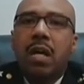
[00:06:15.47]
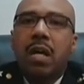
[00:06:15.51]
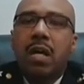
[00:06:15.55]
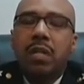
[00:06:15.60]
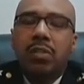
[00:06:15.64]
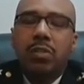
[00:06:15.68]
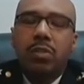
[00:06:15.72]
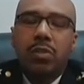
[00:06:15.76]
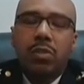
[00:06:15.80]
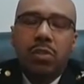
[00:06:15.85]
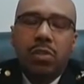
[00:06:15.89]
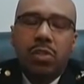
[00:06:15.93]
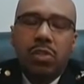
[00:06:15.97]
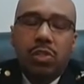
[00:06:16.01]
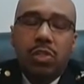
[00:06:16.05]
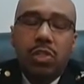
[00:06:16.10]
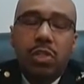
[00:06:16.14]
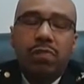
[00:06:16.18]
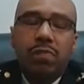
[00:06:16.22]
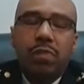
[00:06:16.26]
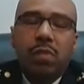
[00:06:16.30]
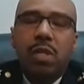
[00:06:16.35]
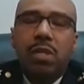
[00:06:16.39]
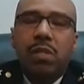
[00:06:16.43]
to
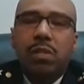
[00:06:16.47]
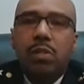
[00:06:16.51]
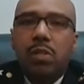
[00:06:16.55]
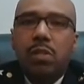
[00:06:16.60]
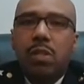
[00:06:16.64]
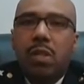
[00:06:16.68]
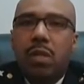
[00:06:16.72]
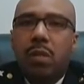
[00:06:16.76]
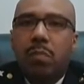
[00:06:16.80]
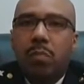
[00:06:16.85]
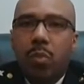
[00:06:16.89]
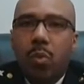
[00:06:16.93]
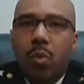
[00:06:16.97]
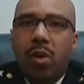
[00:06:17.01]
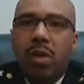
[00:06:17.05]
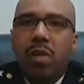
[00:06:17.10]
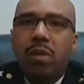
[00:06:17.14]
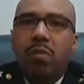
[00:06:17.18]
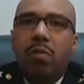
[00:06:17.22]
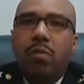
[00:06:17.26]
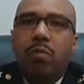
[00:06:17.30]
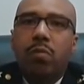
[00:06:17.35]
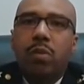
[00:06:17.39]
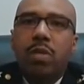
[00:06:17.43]
Chief Sund's
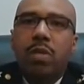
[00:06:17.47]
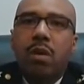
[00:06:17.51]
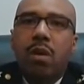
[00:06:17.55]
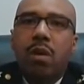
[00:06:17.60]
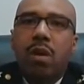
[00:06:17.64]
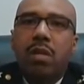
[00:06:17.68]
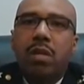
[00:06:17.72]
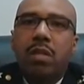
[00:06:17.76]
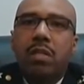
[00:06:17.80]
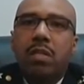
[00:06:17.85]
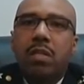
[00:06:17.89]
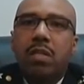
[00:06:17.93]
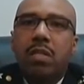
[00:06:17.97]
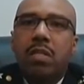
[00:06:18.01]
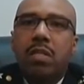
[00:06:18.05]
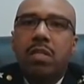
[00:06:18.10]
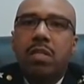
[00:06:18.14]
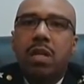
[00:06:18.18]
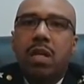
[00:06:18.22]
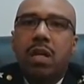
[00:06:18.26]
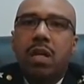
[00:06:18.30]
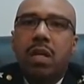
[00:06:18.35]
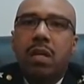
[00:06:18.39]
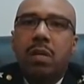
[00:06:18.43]
point regarding
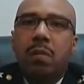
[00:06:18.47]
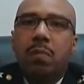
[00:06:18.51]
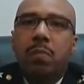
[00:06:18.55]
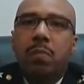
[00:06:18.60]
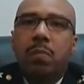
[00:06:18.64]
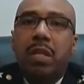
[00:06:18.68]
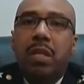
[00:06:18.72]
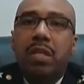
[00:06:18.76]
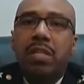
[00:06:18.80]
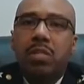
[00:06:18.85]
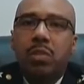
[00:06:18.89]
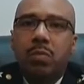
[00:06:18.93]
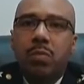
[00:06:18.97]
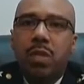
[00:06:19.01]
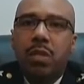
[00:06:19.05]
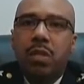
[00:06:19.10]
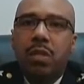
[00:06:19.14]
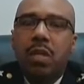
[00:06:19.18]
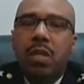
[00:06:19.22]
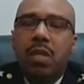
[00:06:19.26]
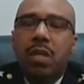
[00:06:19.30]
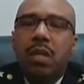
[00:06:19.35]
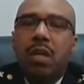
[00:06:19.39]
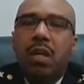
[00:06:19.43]
the
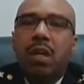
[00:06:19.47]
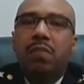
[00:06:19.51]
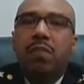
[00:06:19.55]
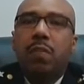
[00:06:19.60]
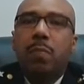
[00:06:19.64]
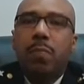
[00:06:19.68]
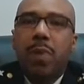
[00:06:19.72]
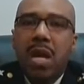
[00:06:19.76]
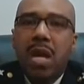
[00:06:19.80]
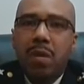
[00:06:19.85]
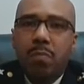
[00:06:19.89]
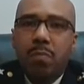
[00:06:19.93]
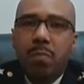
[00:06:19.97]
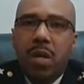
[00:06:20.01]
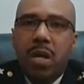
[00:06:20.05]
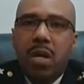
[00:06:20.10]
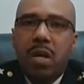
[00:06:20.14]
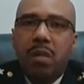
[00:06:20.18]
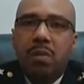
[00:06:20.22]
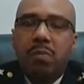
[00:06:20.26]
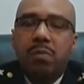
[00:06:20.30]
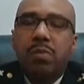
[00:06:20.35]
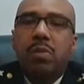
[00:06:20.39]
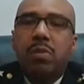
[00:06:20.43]
placement of the pipe
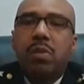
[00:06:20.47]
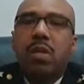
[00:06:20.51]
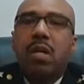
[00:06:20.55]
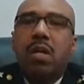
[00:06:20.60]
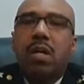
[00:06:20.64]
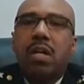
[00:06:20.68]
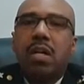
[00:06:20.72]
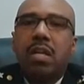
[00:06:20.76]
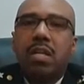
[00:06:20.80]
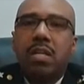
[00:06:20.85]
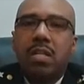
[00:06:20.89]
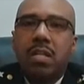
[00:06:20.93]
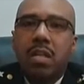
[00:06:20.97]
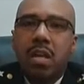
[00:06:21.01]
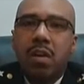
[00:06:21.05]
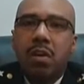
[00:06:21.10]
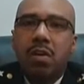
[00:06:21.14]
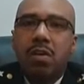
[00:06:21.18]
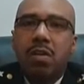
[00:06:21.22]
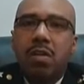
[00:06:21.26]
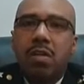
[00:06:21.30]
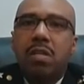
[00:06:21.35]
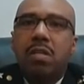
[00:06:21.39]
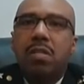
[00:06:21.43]
bombs in the
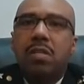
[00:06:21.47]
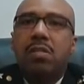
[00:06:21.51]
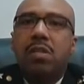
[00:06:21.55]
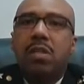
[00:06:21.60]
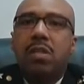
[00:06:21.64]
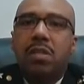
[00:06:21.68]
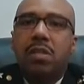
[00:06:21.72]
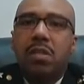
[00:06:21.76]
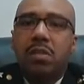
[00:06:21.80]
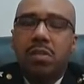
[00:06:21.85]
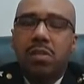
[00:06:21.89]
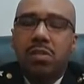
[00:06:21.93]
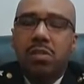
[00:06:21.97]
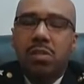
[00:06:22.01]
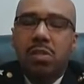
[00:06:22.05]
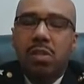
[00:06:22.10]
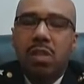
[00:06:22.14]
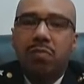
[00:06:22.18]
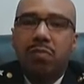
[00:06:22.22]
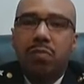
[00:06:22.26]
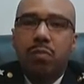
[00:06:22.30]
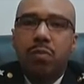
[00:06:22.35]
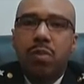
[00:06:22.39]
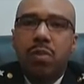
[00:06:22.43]
areas, their
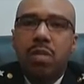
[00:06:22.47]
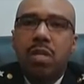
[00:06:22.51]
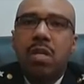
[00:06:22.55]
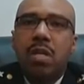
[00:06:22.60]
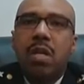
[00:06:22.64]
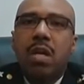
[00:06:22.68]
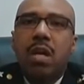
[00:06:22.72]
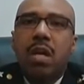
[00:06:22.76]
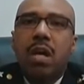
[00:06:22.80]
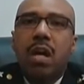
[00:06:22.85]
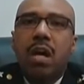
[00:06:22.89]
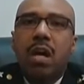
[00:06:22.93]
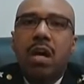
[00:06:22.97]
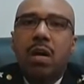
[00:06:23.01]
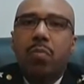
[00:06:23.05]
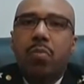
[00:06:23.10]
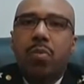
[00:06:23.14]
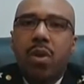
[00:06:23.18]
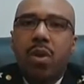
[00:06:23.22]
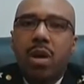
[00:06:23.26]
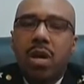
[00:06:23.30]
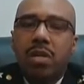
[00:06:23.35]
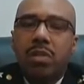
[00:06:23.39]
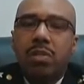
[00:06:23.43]
discovery
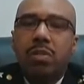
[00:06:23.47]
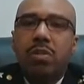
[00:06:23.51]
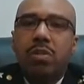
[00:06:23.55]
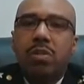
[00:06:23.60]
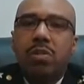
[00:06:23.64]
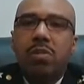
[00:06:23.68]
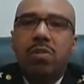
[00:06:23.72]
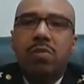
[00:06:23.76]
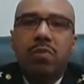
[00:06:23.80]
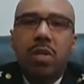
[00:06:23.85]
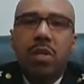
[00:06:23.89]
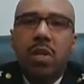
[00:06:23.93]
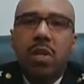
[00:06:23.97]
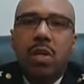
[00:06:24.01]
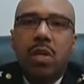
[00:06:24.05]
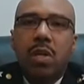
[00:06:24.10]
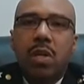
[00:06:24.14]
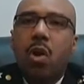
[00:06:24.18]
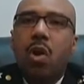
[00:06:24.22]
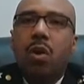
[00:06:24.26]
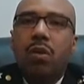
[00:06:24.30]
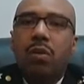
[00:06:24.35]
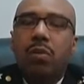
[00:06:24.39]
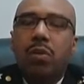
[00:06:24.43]
prior to this event,
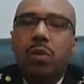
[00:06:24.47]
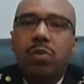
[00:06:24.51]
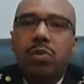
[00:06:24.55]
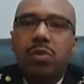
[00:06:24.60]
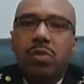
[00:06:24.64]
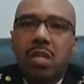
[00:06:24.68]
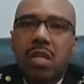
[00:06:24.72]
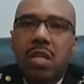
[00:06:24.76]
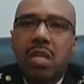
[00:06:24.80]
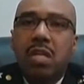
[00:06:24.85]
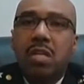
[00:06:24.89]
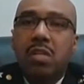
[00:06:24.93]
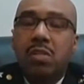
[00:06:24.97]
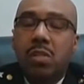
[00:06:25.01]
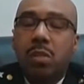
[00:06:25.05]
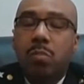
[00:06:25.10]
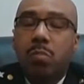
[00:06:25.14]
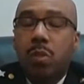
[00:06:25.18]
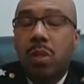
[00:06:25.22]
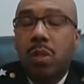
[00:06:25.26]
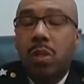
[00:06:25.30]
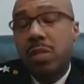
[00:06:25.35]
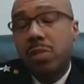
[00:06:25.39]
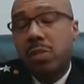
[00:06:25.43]
all of those things,
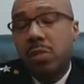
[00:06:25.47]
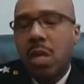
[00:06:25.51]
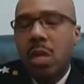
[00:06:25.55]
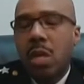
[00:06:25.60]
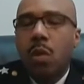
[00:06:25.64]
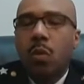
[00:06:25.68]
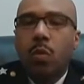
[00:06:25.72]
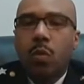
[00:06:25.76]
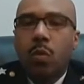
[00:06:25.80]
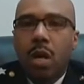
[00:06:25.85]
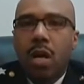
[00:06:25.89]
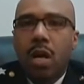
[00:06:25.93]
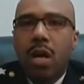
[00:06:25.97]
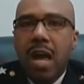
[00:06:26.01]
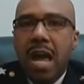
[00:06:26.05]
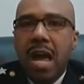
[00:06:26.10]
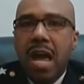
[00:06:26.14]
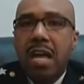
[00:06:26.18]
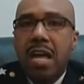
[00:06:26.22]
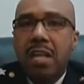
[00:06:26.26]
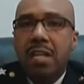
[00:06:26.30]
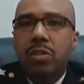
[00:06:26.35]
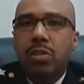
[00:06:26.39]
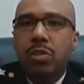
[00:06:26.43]
and plus uh,
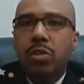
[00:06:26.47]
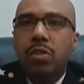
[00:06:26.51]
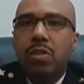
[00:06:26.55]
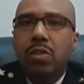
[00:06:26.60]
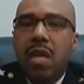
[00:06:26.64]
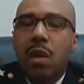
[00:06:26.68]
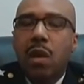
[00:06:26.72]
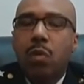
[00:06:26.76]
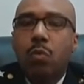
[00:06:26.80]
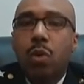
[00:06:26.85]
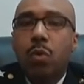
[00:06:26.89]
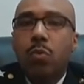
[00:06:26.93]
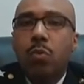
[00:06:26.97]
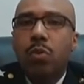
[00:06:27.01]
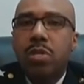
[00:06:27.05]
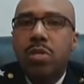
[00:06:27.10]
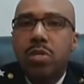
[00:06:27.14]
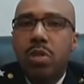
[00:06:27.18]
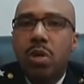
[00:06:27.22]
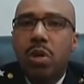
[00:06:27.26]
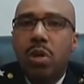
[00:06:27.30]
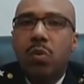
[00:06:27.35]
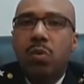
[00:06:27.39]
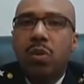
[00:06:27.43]
adding to that what
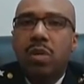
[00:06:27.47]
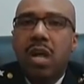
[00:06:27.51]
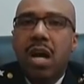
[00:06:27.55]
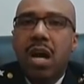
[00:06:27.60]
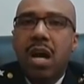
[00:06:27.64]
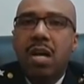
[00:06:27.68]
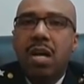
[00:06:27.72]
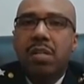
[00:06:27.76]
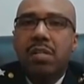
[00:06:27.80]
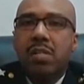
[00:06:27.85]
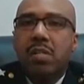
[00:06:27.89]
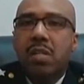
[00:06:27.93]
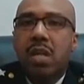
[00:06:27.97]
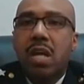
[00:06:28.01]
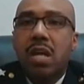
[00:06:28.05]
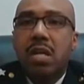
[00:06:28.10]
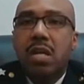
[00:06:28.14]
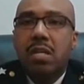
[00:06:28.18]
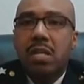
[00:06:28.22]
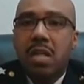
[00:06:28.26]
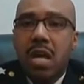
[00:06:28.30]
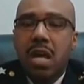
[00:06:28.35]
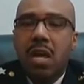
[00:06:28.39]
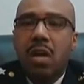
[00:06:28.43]
we know in
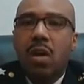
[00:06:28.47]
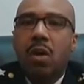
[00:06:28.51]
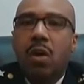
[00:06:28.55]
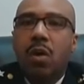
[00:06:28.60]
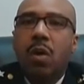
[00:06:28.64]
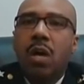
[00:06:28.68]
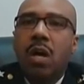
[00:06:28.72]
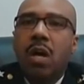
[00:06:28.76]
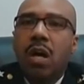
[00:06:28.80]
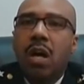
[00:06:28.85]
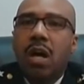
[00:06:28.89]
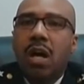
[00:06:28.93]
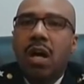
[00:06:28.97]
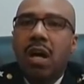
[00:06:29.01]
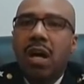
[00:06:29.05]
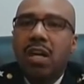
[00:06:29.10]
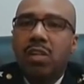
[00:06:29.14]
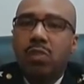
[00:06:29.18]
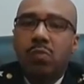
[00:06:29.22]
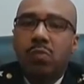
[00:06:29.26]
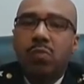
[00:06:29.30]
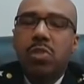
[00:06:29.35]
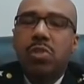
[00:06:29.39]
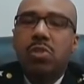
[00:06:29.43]
hindsight now uh,
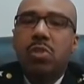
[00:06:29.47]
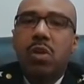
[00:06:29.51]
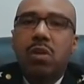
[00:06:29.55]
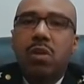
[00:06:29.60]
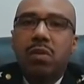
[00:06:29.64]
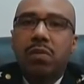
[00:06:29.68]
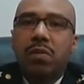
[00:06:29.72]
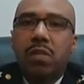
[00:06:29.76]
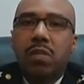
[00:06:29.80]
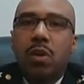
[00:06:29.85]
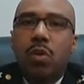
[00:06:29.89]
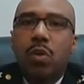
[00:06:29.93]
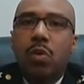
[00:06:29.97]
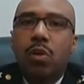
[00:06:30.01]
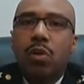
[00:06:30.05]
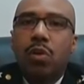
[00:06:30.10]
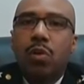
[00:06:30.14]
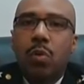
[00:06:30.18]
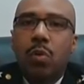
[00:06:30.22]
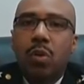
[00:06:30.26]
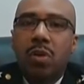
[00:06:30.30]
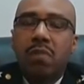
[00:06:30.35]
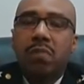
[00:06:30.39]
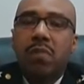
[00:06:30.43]
as a result of the
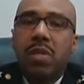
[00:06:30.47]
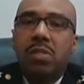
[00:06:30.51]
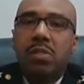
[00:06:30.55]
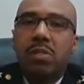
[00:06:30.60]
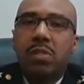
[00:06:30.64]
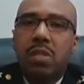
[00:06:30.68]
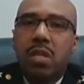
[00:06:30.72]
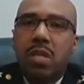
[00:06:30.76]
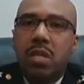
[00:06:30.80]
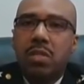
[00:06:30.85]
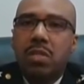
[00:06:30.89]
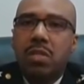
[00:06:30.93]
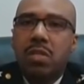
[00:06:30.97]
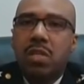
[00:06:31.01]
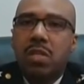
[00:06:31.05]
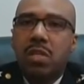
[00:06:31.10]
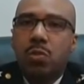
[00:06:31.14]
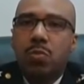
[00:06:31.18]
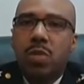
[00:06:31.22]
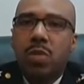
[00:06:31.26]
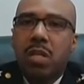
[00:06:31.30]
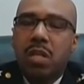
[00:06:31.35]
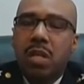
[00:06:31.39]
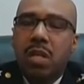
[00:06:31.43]
ongoing investigation
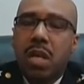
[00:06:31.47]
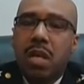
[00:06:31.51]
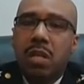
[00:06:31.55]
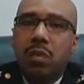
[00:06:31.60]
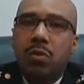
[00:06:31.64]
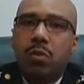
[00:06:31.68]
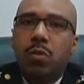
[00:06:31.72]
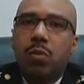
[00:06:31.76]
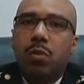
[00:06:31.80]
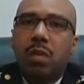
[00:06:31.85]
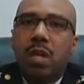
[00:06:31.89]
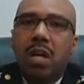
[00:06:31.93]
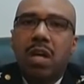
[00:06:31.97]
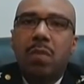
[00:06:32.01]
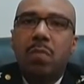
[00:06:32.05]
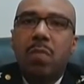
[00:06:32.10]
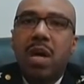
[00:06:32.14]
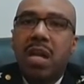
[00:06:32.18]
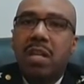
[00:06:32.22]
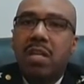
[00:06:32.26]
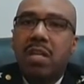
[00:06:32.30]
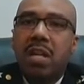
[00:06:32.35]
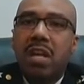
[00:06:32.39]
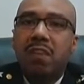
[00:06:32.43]
that's being handled uh,
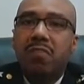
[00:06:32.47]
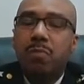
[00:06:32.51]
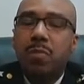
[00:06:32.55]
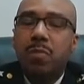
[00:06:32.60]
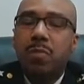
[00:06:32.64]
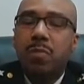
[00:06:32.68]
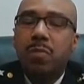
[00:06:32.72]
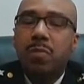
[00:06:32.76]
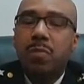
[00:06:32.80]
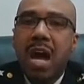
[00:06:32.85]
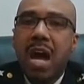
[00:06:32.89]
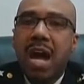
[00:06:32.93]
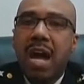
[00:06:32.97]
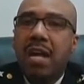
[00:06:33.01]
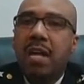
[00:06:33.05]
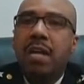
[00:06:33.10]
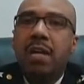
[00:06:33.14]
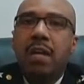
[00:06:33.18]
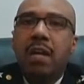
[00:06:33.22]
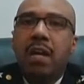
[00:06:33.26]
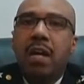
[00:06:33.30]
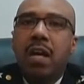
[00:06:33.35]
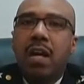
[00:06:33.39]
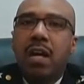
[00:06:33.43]
by the FBI.
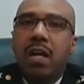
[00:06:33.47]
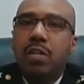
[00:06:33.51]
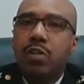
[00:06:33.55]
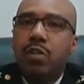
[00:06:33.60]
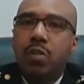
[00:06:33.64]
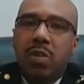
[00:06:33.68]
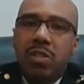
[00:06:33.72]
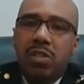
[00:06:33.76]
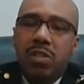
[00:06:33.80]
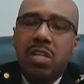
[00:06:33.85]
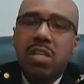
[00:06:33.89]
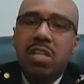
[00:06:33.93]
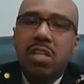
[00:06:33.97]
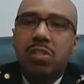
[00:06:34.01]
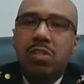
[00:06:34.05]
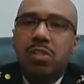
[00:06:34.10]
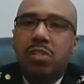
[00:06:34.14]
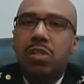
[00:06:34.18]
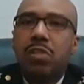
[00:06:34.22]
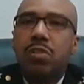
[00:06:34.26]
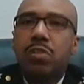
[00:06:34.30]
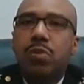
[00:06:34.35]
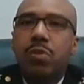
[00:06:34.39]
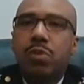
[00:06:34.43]
Uh, you know, as they
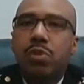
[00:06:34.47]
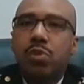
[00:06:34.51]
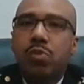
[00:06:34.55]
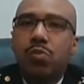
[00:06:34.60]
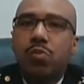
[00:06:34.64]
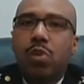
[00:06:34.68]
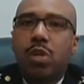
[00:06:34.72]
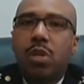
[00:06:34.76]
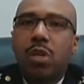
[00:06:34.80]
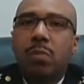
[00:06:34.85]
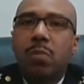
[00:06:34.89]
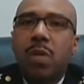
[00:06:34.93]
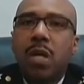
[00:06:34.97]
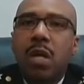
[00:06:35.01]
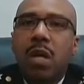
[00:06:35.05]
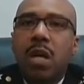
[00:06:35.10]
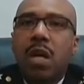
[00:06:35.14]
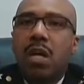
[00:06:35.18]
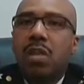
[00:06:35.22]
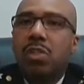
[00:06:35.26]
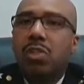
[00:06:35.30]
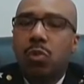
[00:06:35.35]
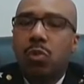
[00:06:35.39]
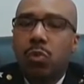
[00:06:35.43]
continue to scrub
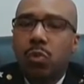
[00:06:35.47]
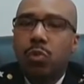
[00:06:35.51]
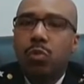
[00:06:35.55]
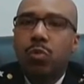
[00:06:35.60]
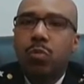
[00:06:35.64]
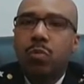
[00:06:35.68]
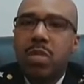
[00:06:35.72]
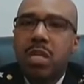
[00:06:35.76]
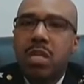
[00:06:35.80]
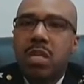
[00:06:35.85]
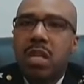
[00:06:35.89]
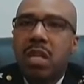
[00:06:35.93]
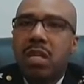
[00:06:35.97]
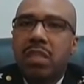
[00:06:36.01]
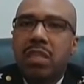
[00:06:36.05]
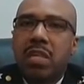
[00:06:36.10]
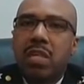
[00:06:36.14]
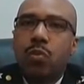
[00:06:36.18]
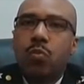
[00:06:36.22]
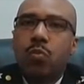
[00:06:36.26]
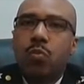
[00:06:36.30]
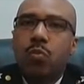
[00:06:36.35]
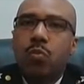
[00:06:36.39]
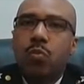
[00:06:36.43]
uh, social media, I
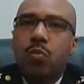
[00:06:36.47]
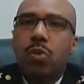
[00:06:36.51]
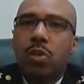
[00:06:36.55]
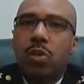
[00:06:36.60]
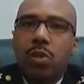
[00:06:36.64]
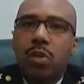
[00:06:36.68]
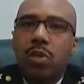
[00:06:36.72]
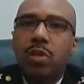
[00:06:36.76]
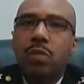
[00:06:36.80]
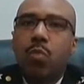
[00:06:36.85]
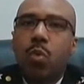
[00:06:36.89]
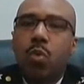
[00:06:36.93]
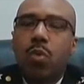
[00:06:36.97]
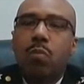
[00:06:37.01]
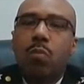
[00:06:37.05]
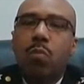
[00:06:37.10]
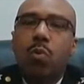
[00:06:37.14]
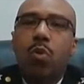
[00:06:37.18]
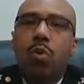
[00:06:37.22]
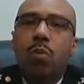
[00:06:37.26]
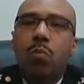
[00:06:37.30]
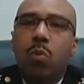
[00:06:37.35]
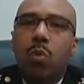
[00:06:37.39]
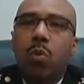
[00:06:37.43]
think we're learning more and
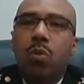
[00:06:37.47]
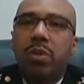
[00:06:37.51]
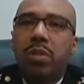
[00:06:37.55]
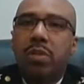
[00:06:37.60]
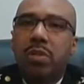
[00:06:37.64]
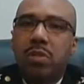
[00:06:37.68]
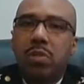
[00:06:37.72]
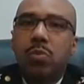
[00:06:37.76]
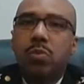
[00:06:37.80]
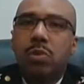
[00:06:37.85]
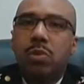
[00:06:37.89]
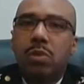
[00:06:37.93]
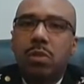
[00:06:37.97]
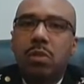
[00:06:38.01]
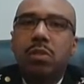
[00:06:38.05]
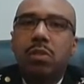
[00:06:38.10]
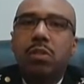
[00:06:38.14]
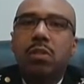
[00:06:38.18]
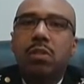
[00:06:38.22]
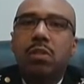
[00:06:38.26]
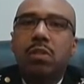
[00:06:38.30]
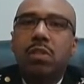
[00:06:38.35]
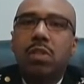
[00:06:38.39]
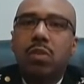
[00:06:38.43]
more and more that this was
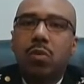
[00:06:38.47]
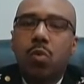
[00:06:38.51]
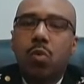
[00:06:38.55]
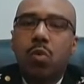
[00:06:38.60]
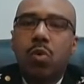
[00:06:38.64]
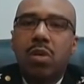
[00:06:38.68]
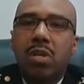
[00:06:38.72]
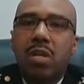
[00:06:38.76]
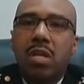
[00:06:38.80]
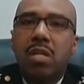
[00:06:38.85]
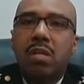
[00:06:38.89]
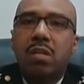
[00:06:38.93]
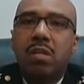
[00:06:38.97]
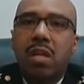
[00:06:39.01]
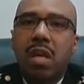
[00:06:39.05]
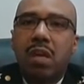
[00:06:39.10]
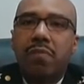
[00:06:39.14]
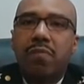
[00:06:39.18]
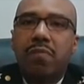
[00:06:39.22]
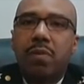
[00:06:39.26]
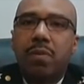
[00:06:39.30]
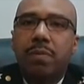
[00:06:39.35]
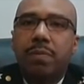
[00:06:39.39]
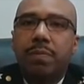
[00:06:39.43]
clearly a coordinated
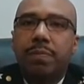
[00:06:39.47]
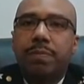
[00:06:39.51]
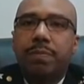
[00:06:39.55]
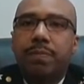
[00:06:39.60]
effort.